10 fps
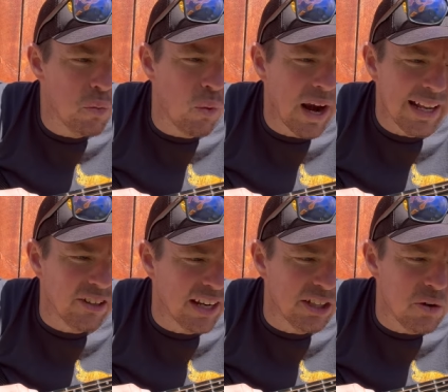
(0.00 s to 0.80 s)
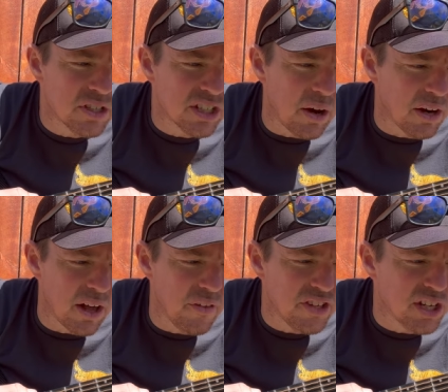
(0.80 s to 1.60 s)
what I try to do is on
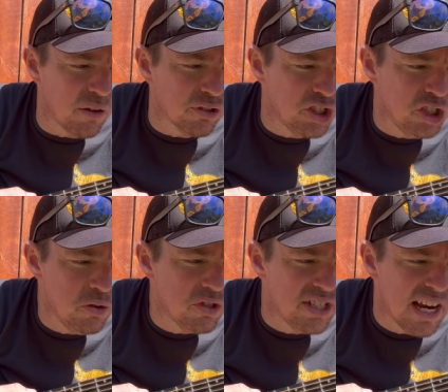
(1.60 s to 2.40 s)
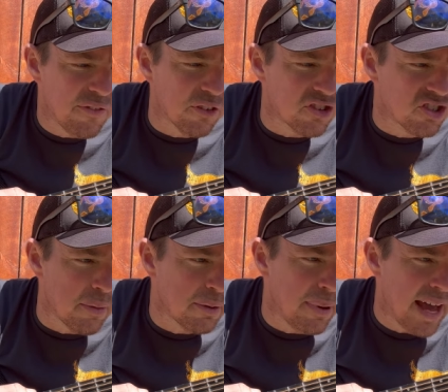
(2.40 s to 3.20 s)
all these songs, use different
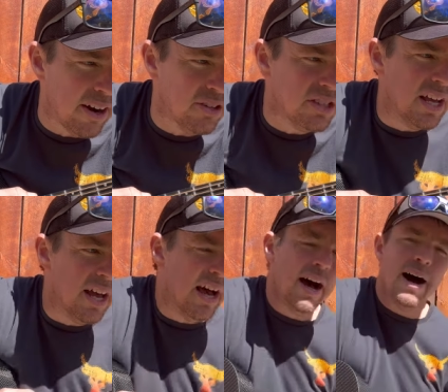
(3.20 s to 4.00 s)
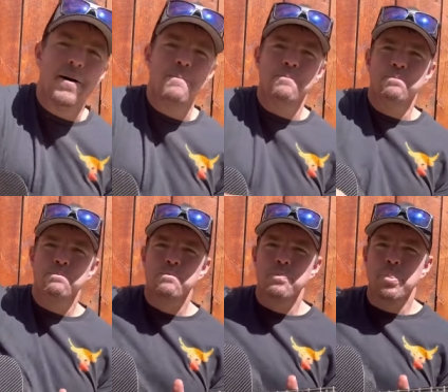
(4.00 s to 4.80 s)
strumming patterns um,
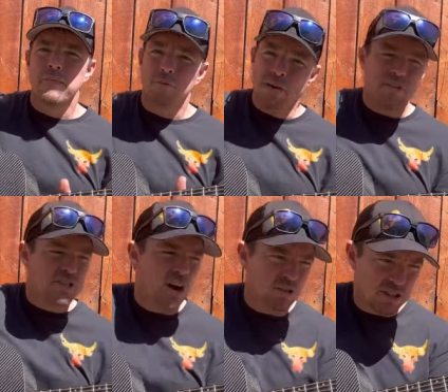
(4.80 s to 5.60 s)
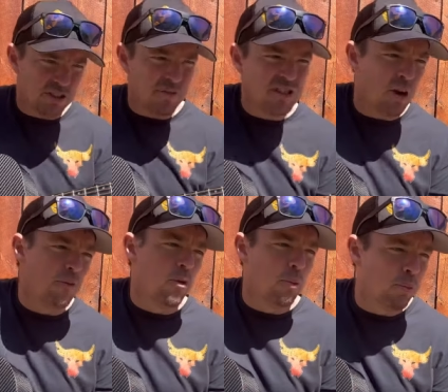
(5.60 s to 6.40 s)
for different songs. The song
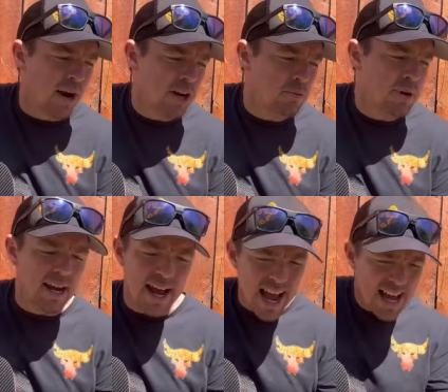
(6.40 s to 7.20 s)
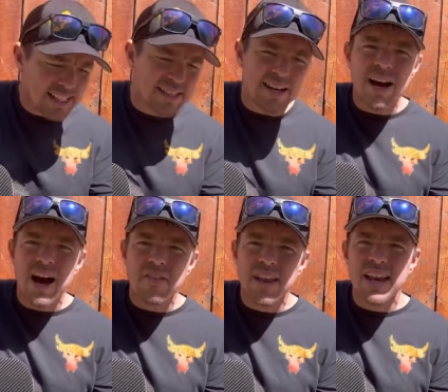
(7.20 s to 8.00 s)
for Brand New Man, I
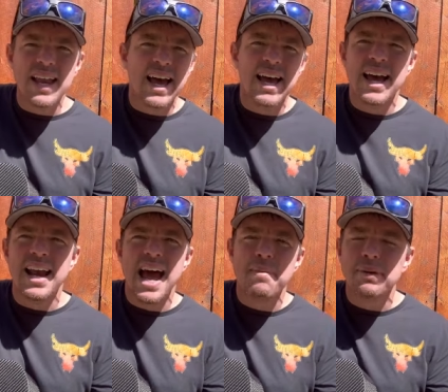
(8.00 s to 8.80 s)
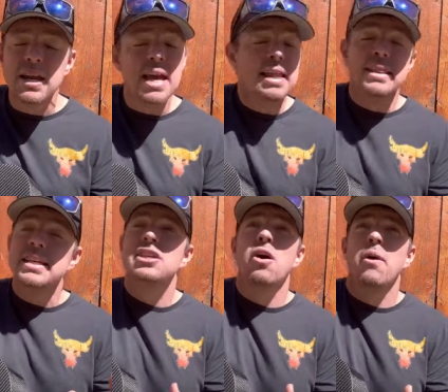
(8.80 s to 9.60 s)
saw the light. I've been...
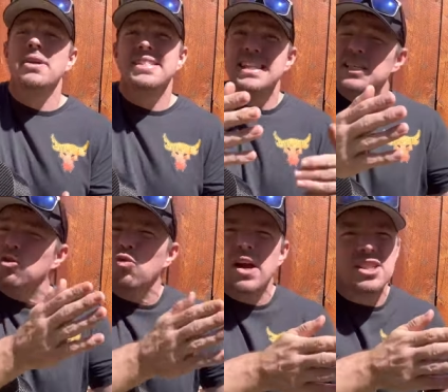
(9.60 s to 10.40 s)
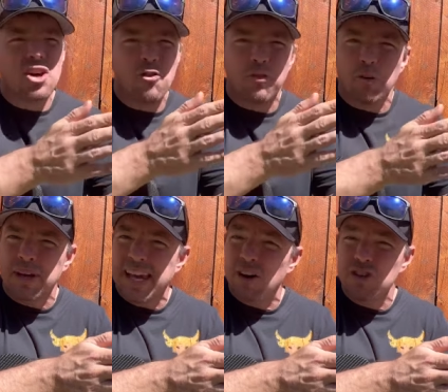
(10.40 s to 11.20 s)
This song I always says a great song for a
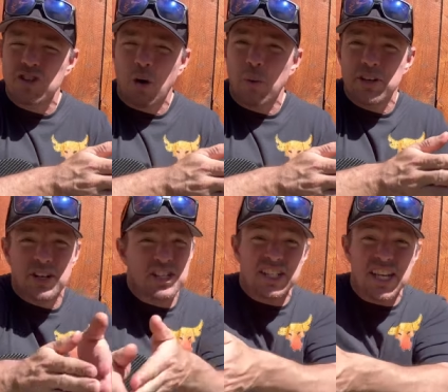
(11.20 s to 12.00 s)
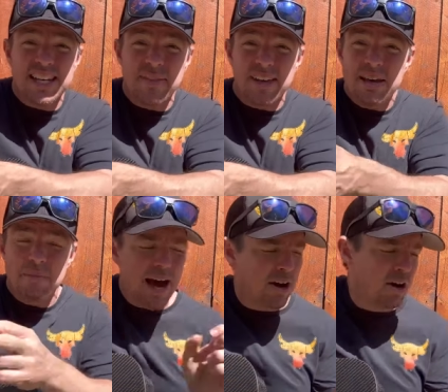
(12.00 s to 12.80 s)
beginner to start with because it doesn't have E
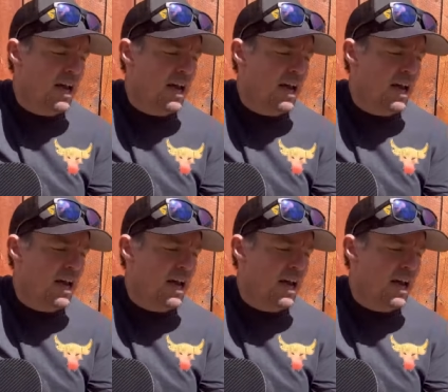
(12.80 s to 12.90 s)
minor.